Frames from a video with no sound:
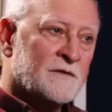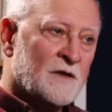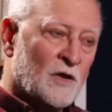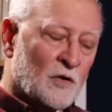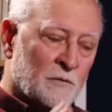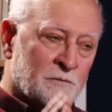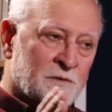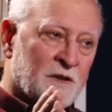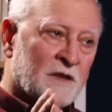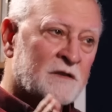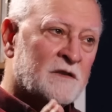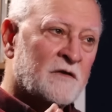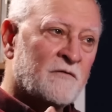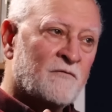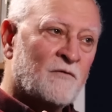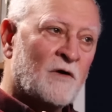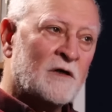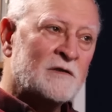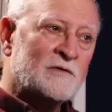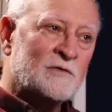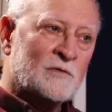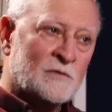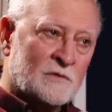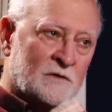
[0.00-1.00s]
Their objective
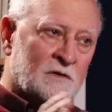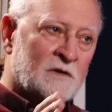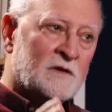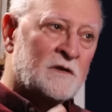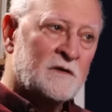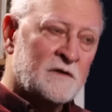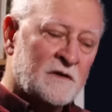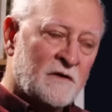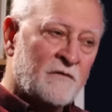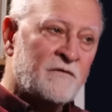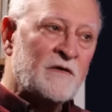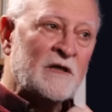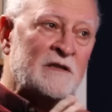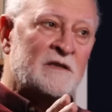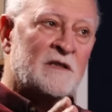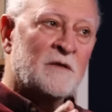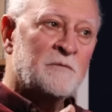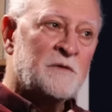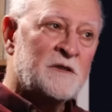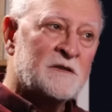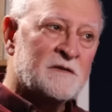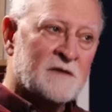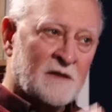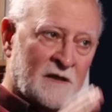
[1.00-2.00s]
was to turn the
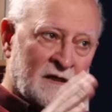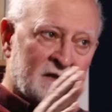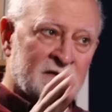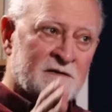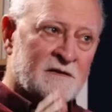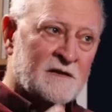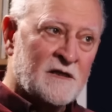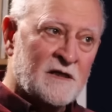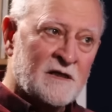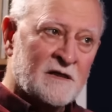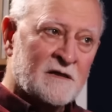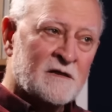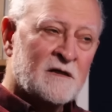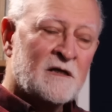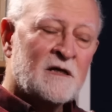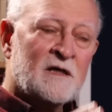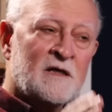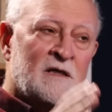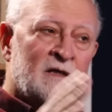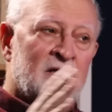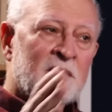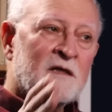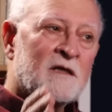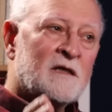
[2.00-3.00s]
Vietnamese against their
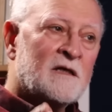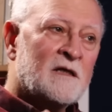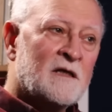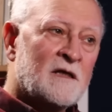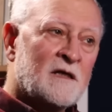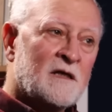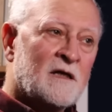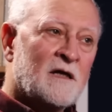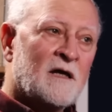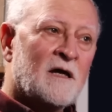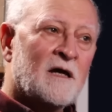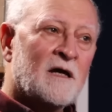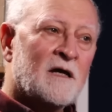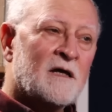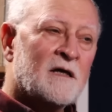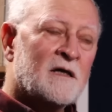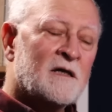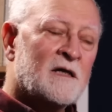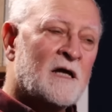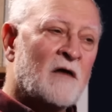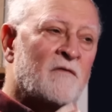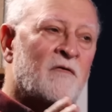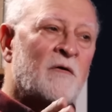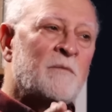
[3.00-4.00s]

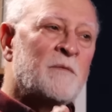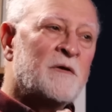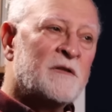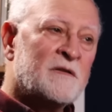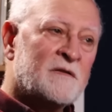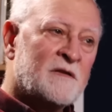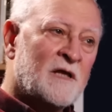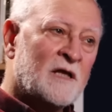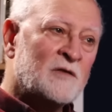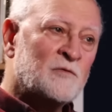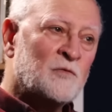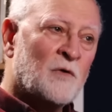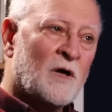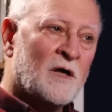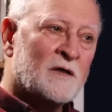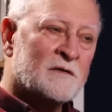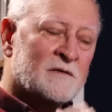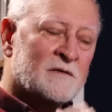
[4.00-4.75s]
government that